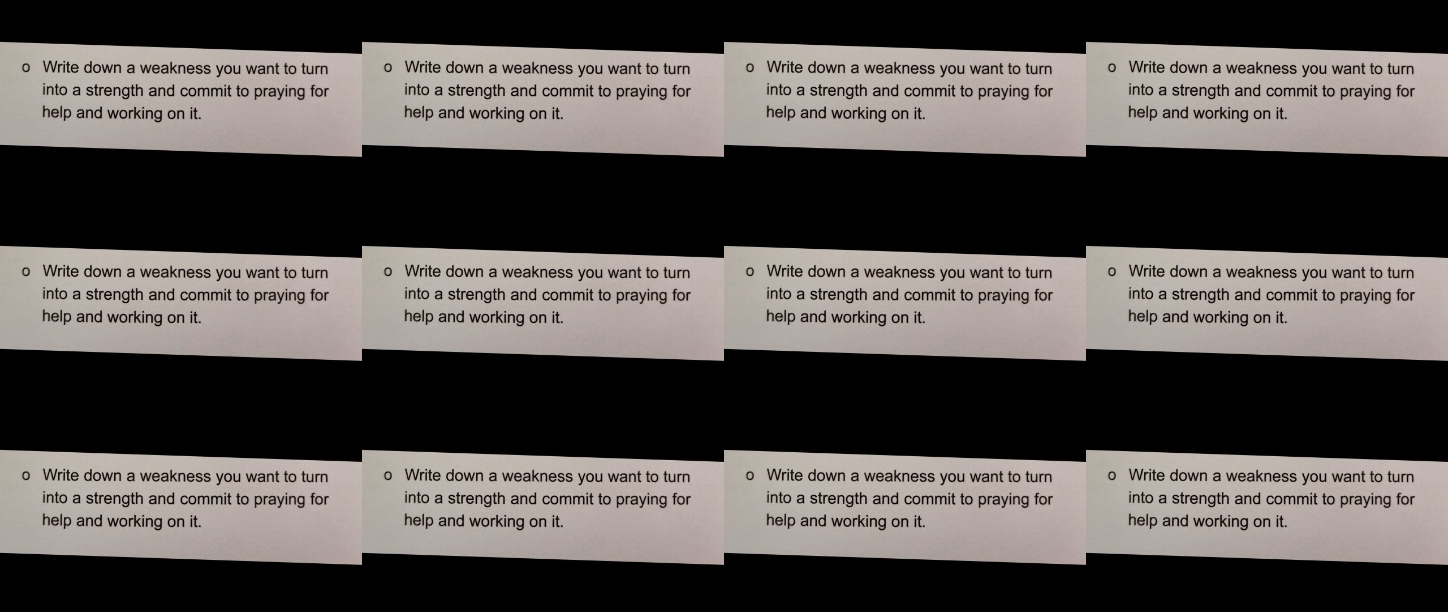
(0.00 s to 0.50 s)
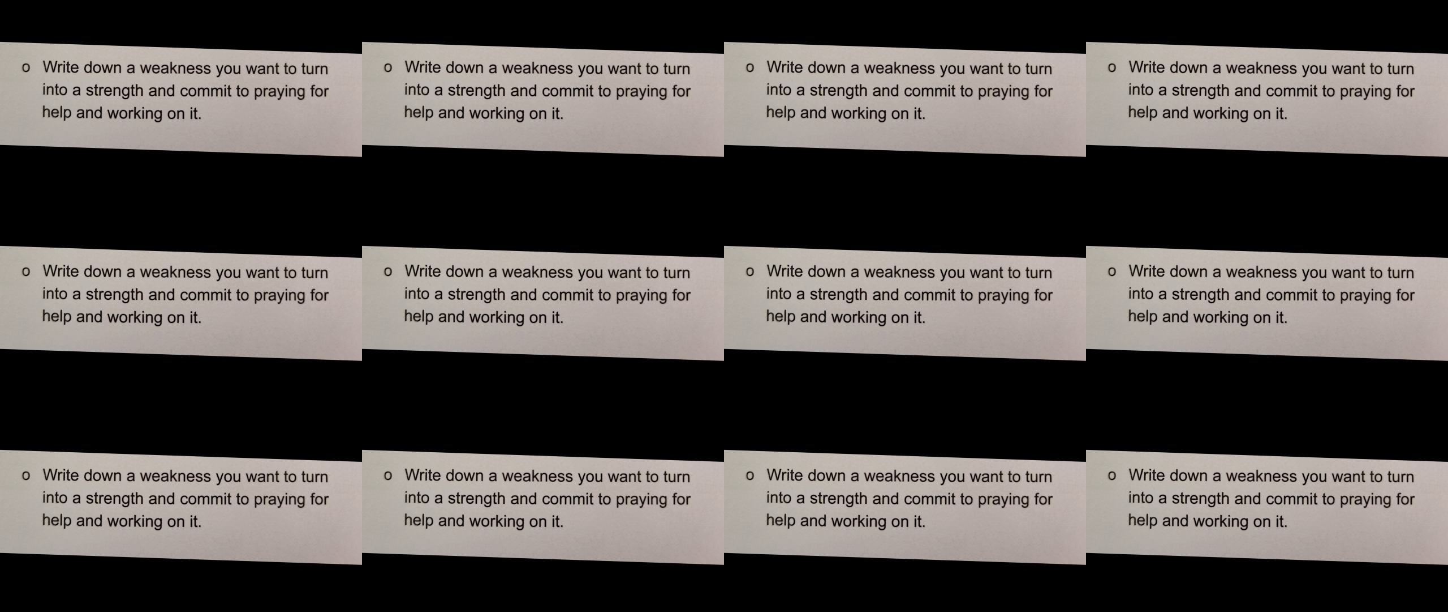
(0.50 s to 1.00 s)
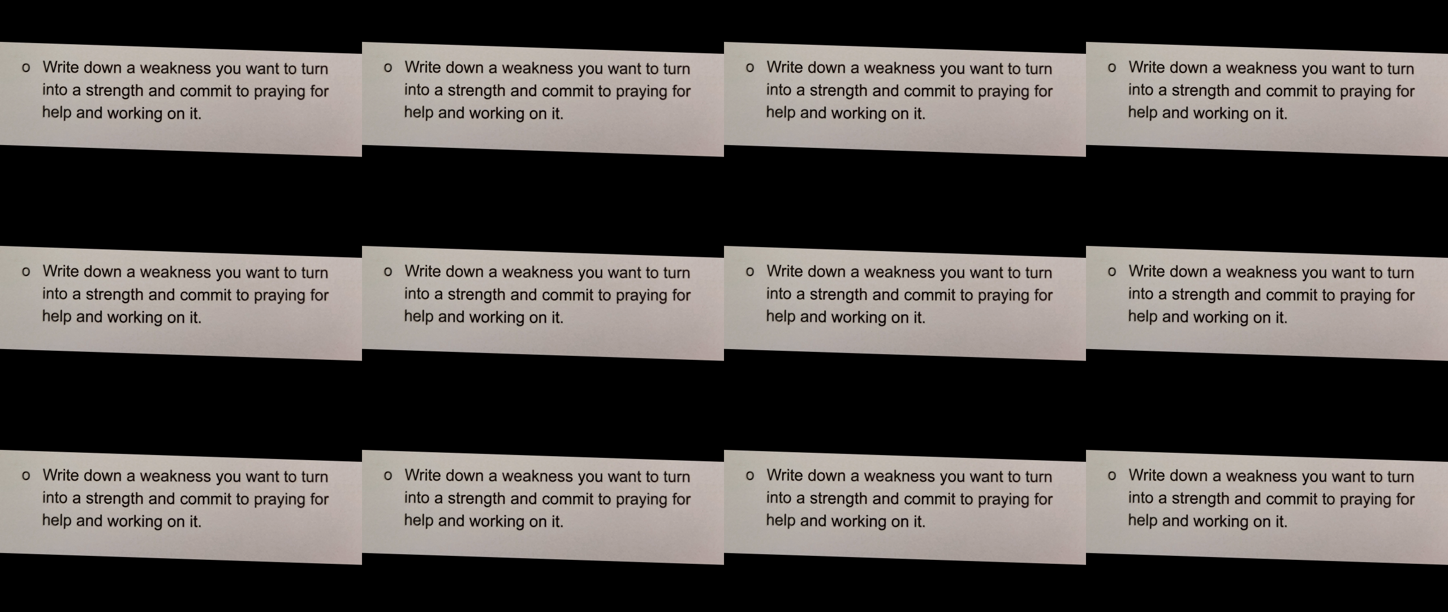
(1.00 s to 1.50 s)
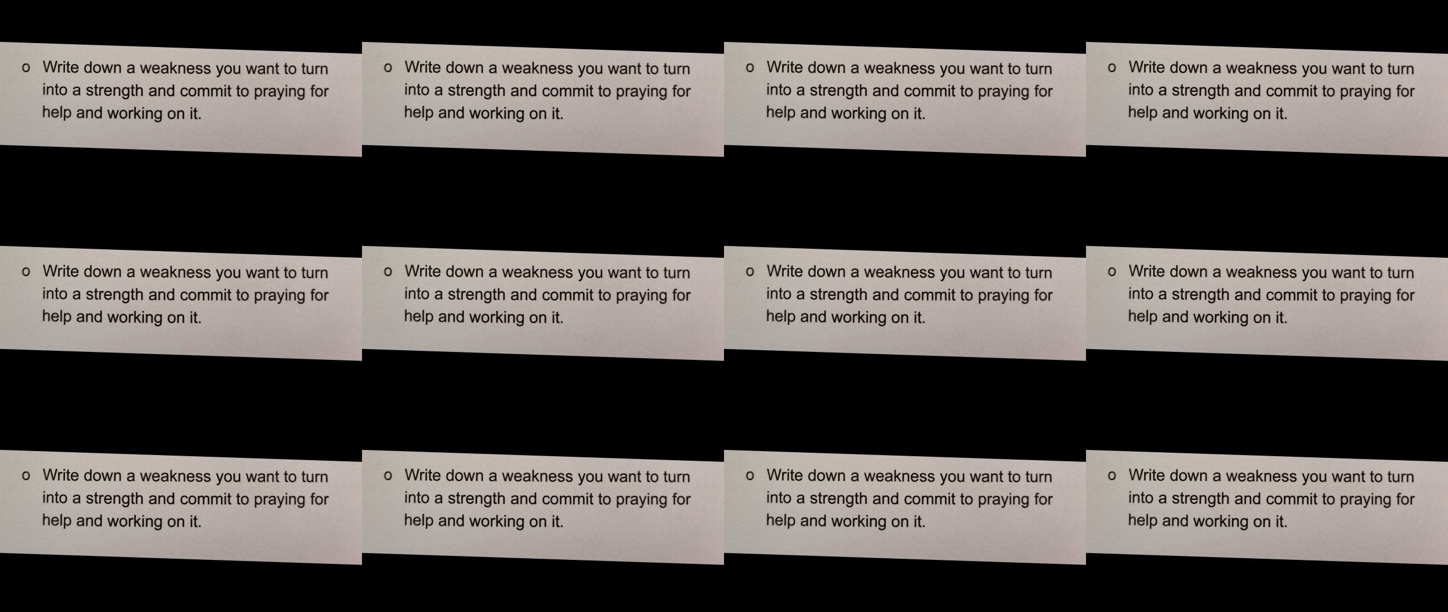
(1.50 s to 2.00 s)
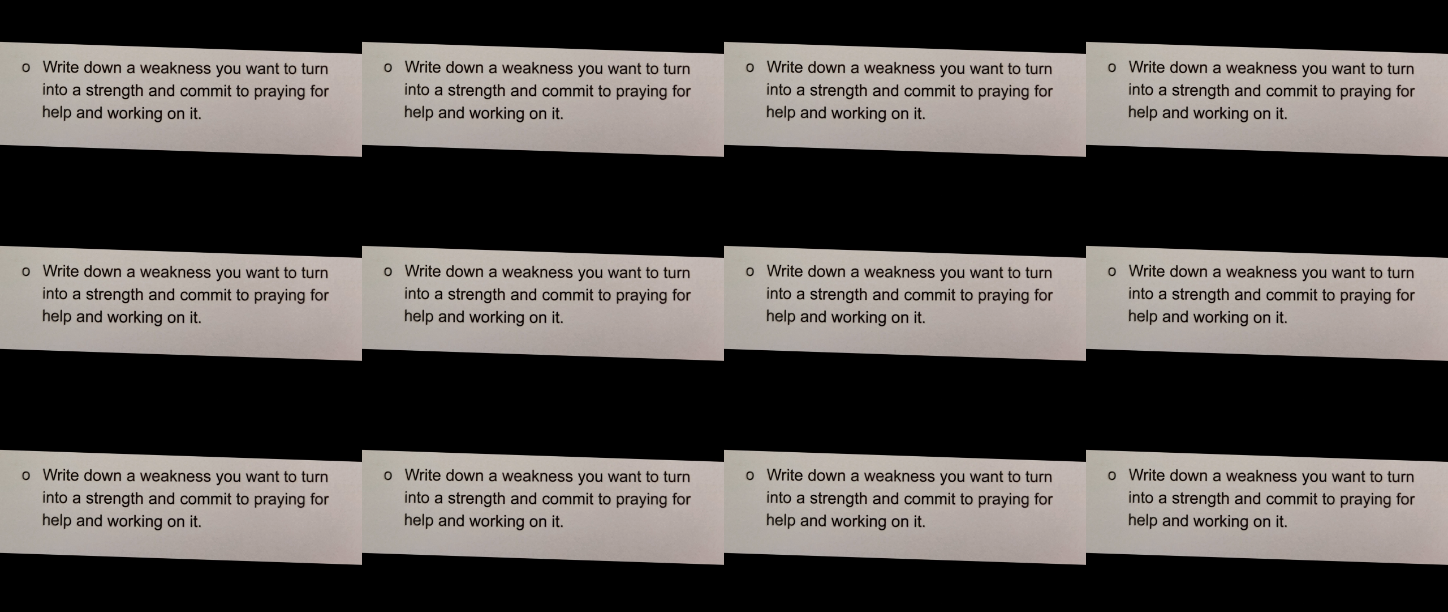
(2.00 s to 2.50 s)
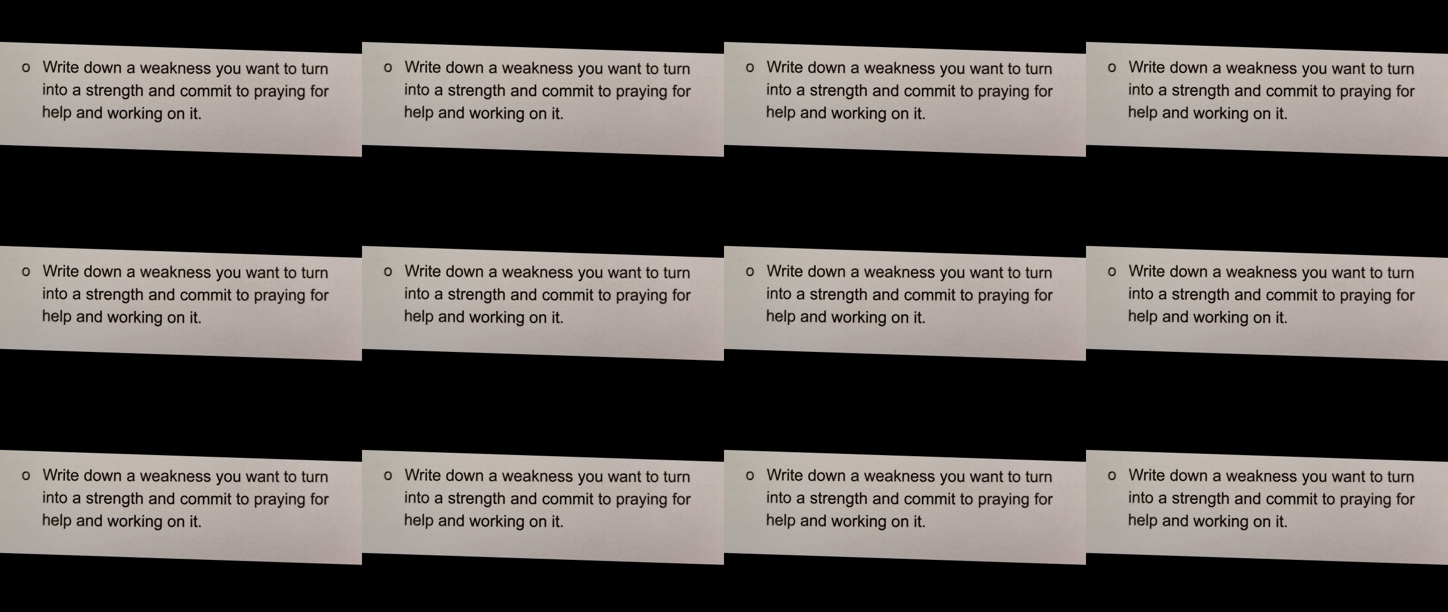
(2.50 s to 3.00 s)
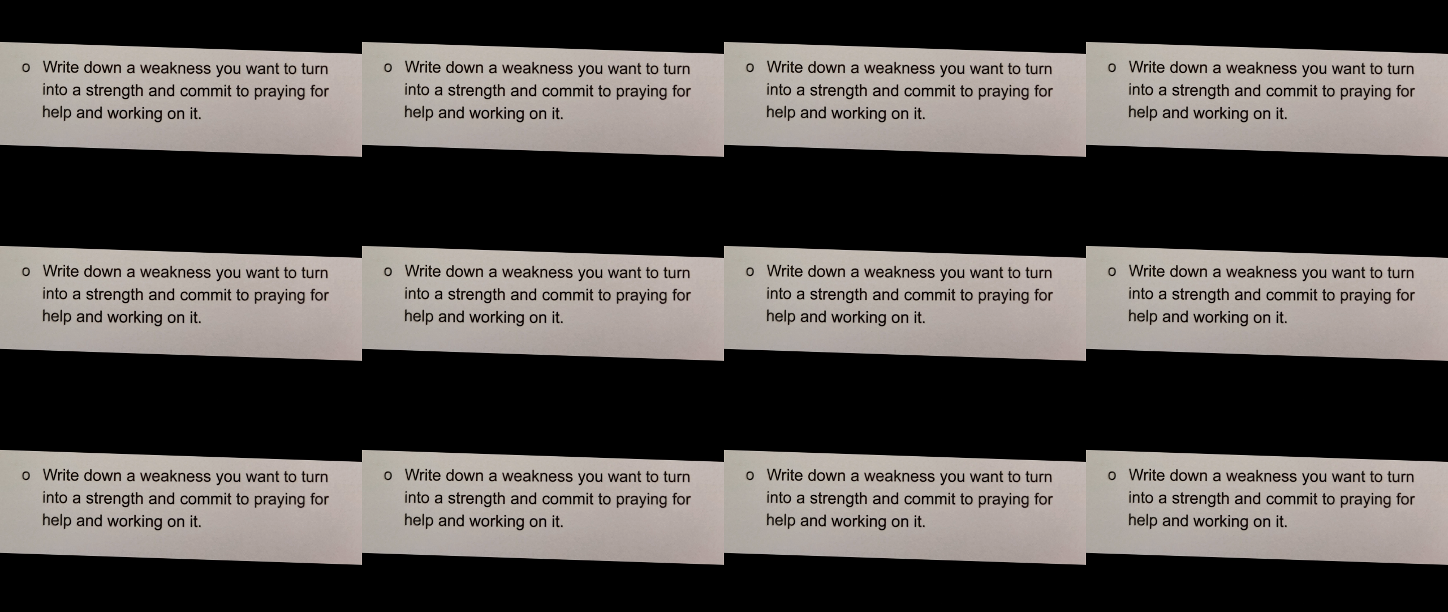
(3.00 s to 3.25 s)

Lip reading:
Nobody's mouth can be seen.